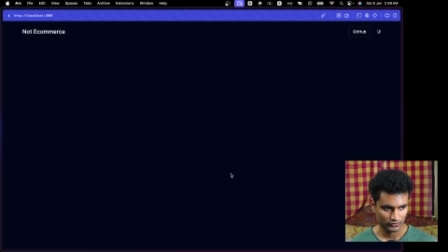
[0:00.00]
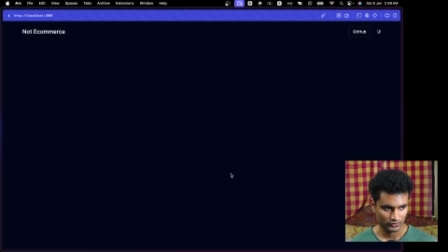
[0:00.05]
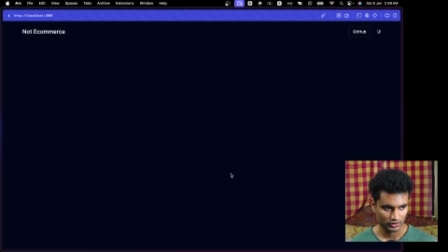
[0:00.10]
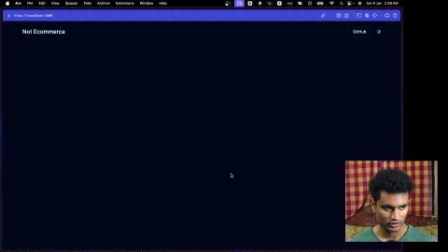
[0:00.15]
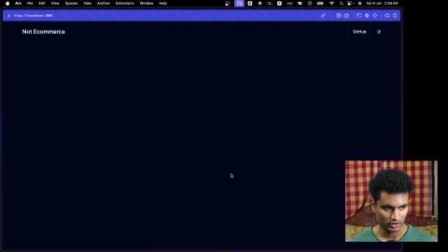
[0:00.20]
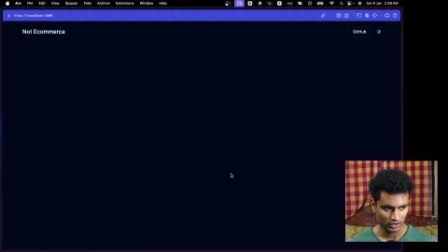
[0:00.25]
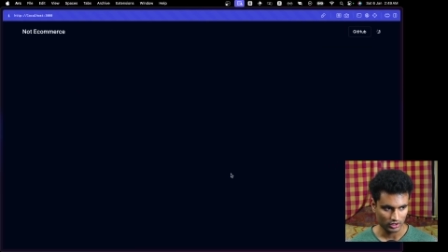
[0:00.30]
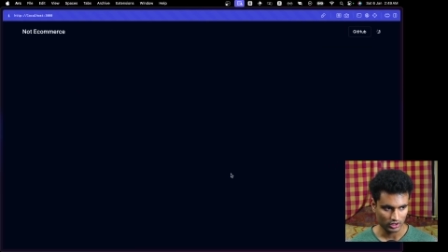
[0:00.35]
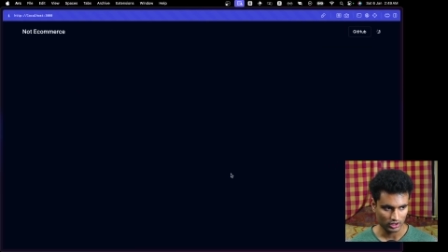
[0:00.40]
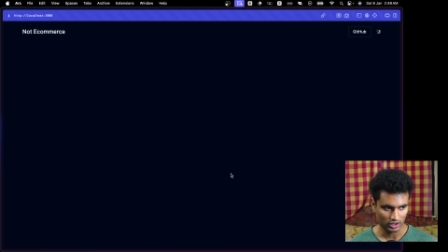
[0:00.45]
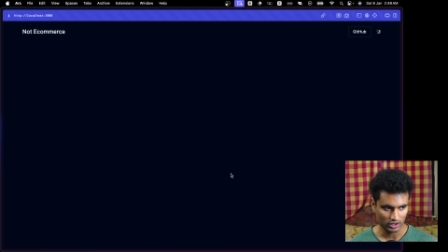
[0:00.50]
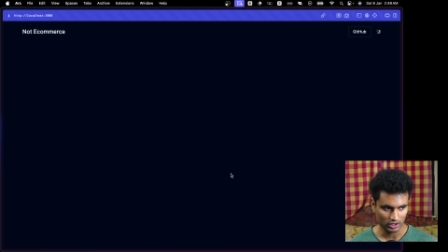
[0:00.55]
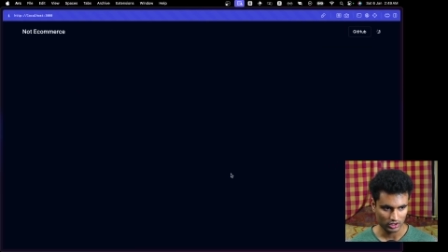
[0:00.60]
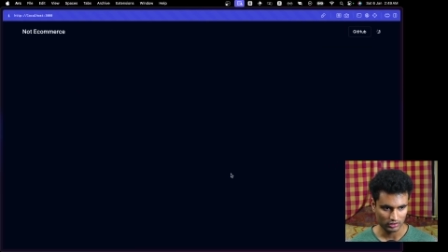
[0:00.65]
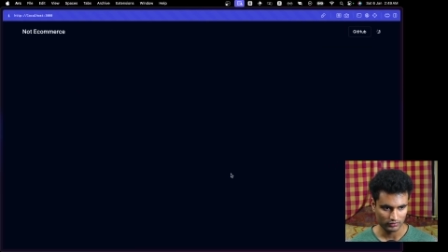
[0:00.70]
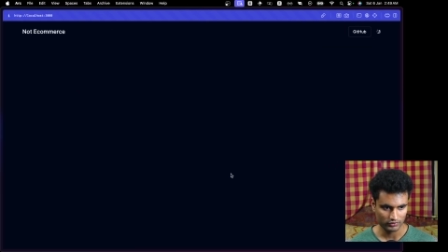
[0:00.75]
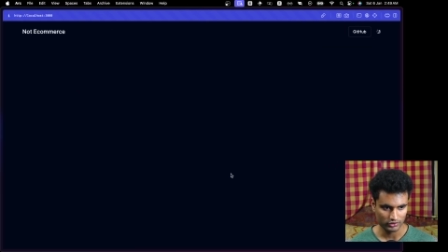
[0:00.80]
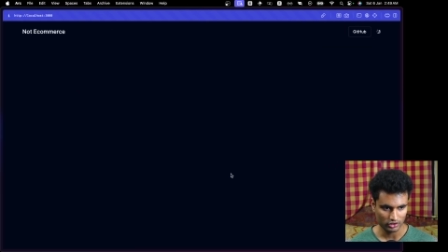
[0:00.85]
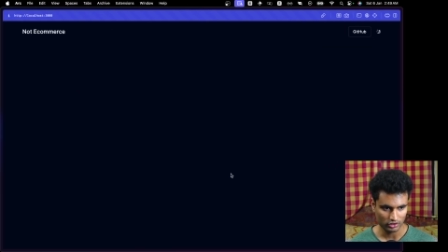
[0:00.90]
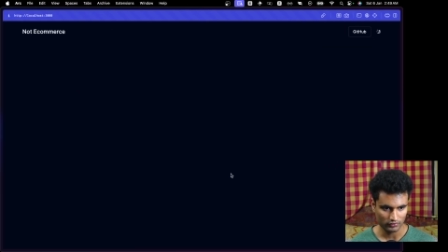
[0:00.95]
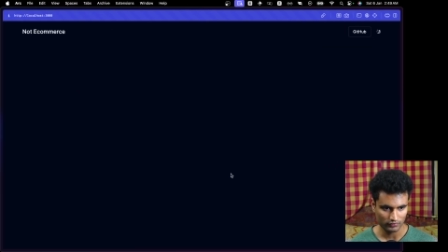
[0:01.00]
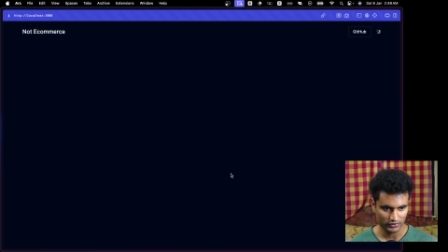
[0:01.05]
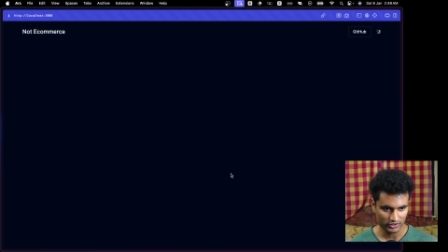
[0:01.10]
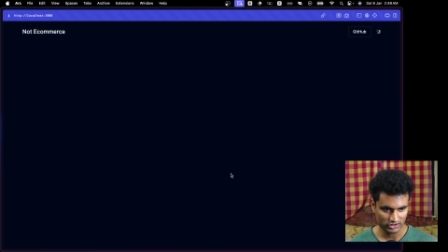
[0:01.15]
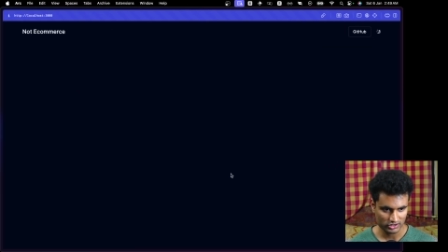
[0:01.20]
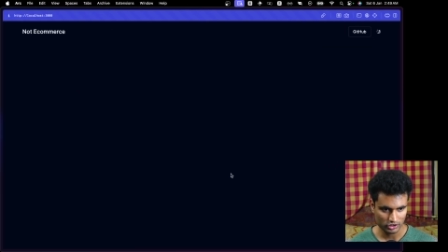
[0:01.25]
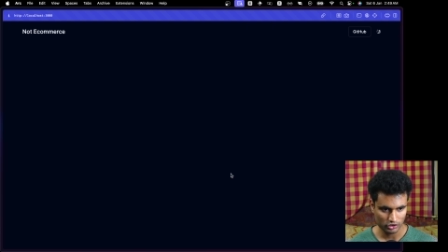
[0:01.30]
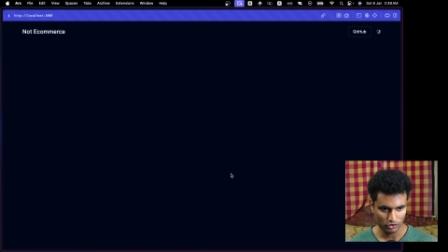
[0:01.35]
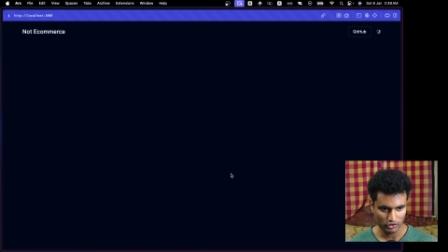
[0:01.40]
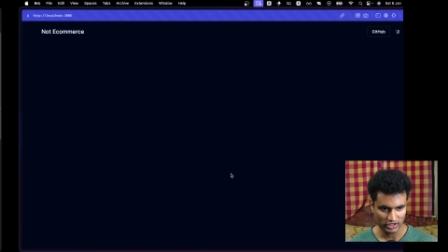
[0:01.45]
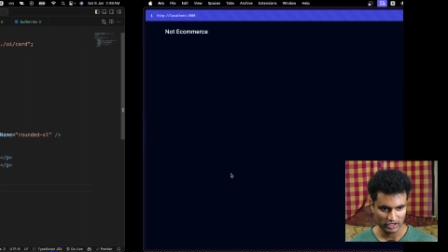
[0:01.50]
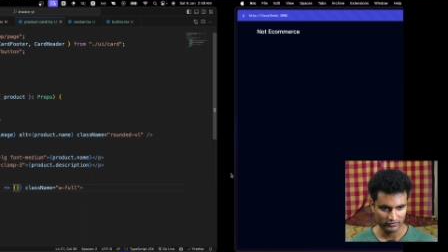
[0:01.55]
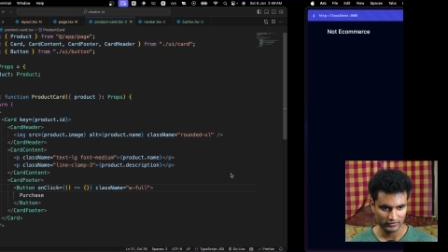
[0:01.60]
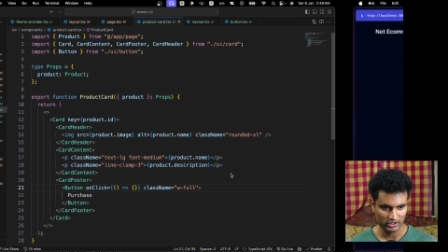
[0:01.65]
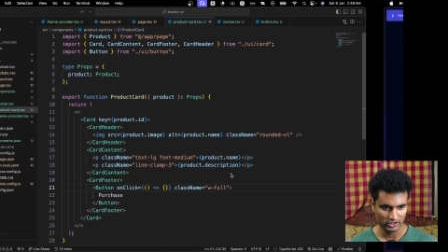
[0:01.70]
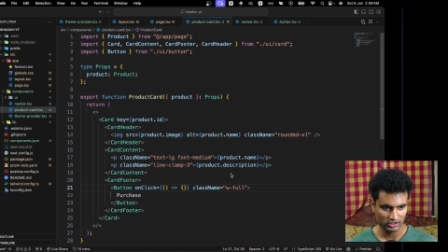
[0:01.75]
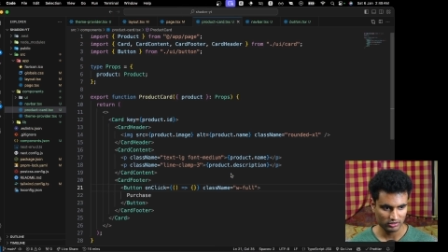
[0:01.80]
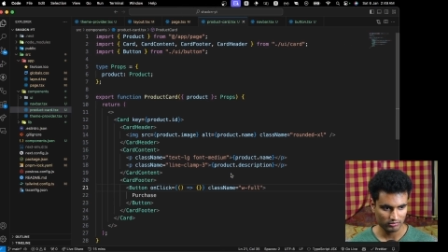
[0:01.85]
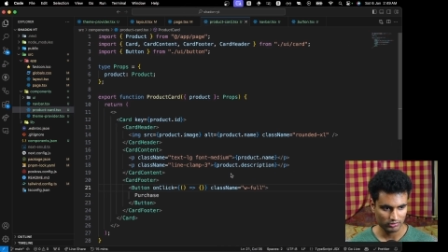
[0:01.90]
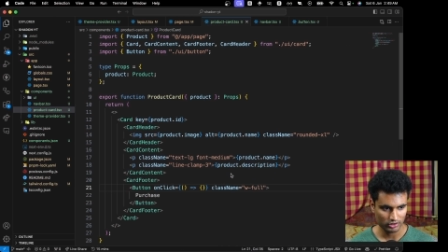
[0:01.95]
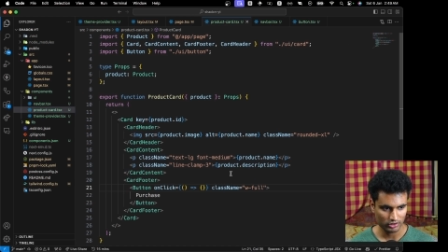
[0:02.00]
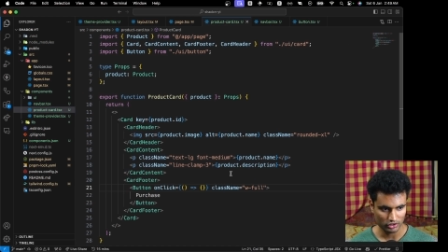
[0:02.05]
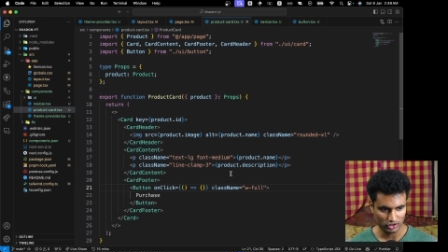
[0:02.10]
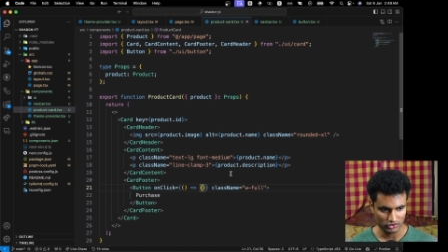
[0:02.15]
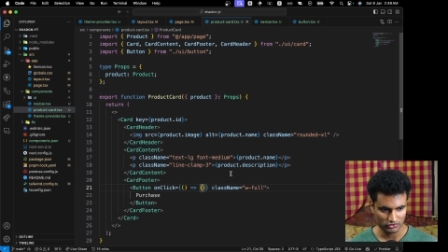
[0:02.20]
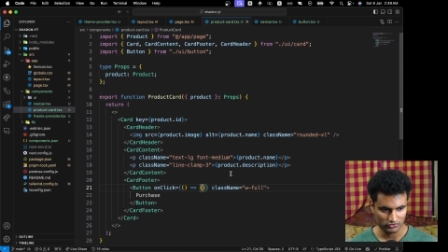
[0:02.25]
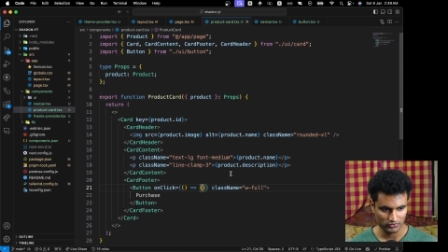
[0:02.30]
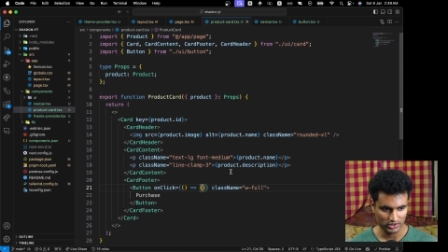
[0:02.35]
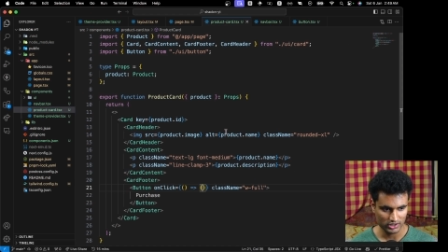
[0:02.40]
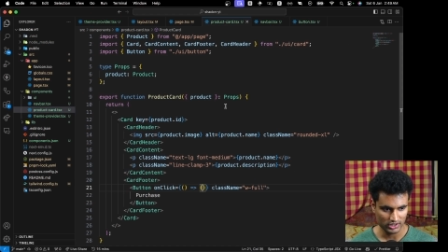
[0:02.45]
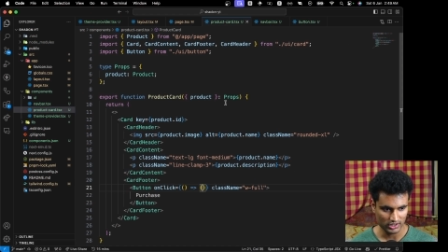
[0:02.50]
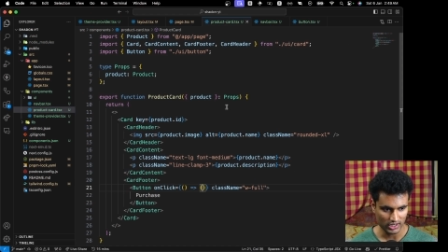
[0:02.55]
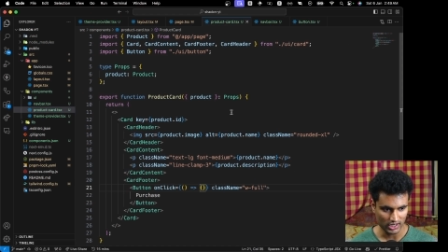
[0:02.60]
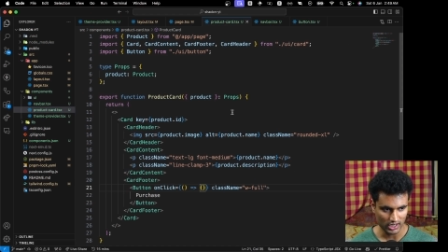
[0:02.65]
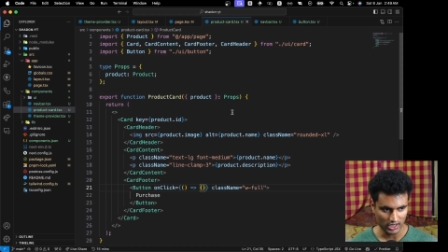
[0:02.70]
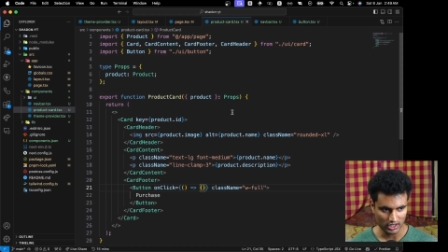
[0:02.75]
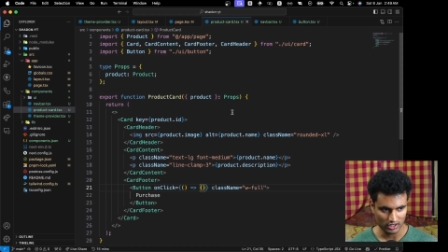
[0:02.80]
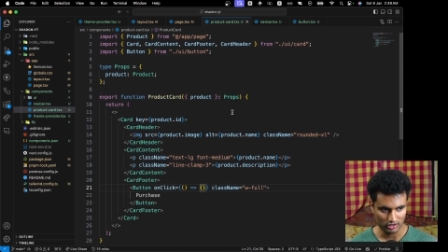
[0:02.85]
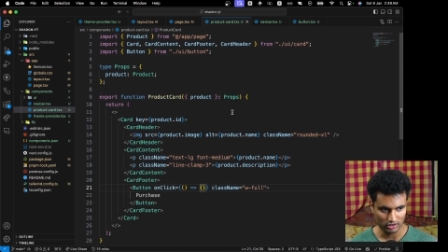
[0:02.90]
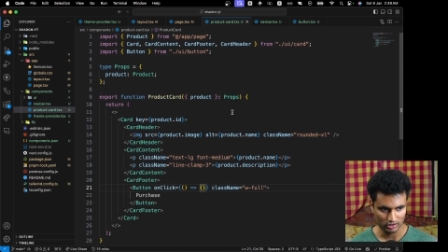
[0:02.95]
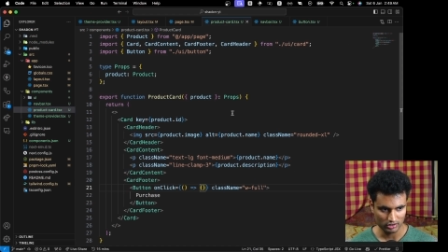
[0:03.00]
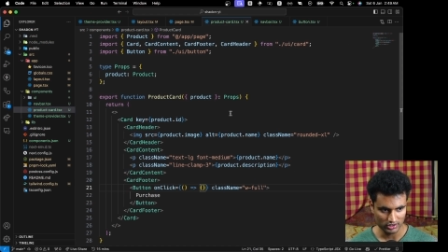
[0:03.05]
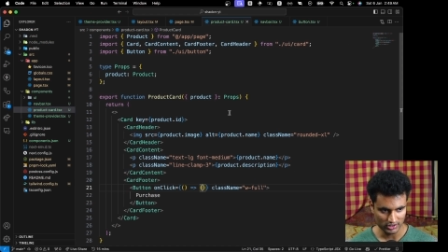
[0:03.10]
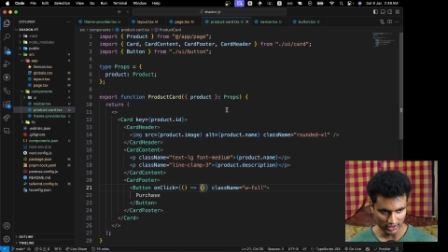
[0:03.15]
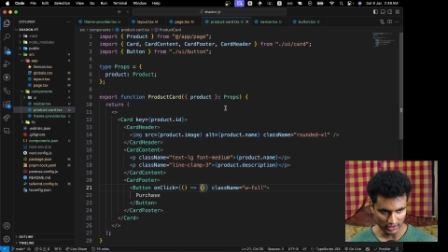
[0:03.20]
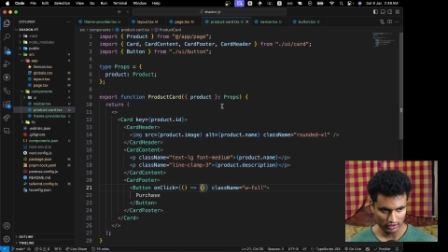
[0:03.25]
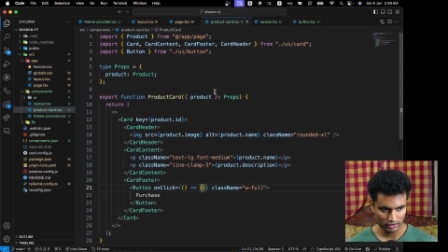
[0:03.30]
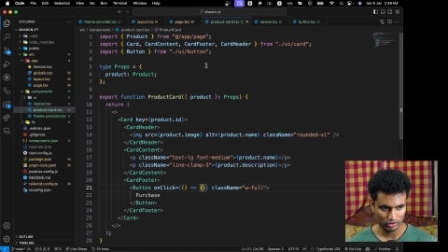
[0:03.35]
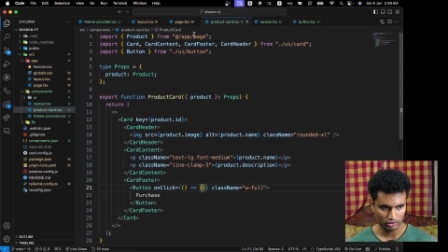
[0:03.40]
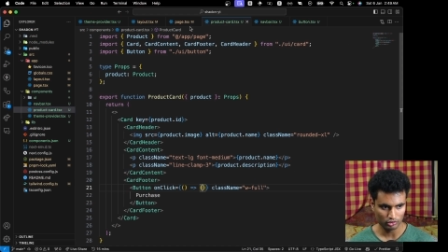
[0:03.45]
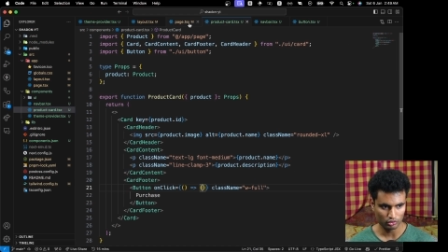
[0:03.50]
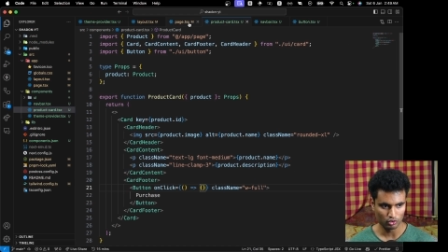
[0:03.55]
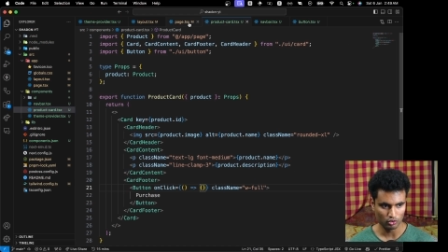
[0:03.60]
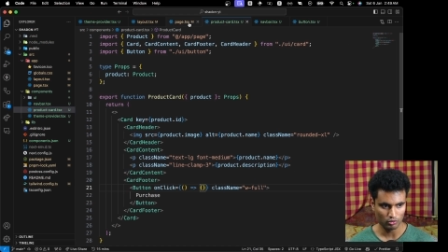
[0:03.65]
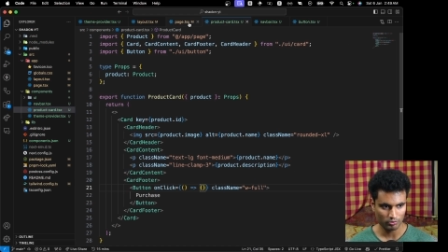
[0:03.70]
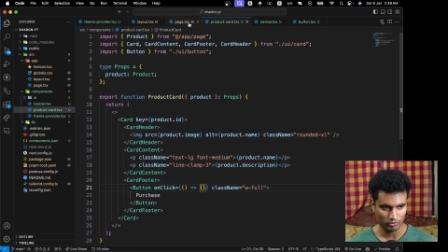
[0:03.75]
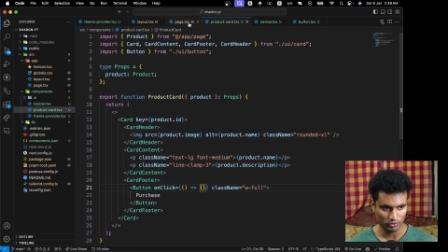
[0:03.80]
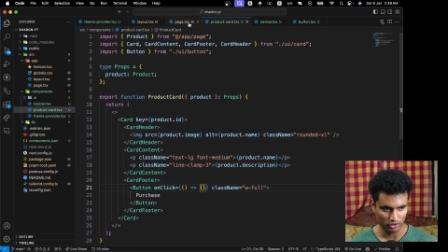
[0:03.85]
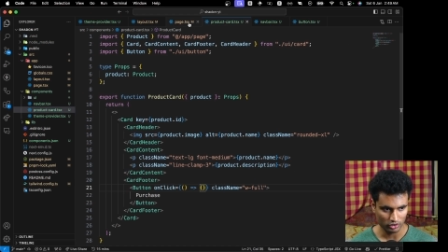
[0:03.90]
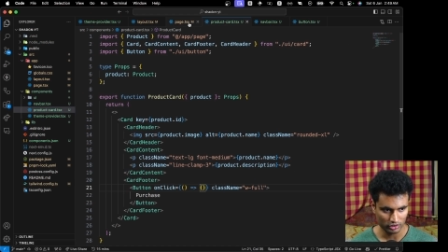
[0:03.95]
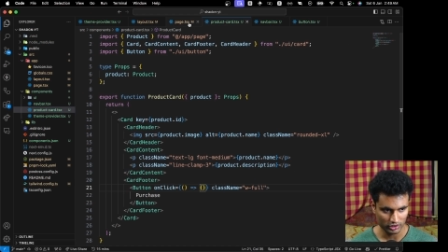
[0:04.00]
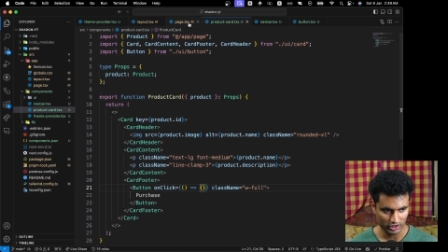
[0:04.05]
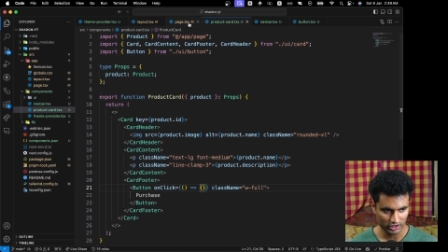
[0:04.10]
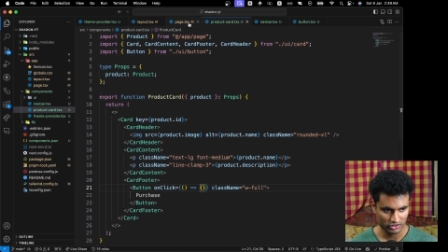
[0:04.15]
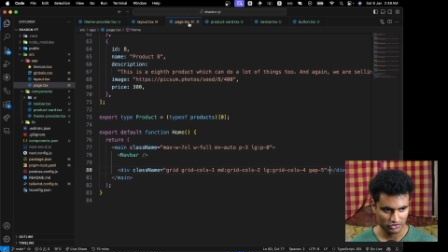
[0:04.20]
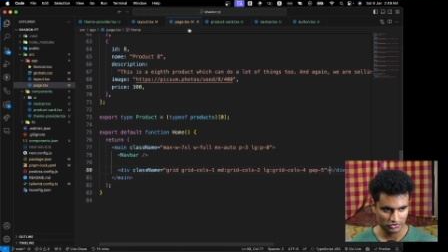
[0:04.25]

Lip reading: We obviously don't have anything because we are yet to loop on it,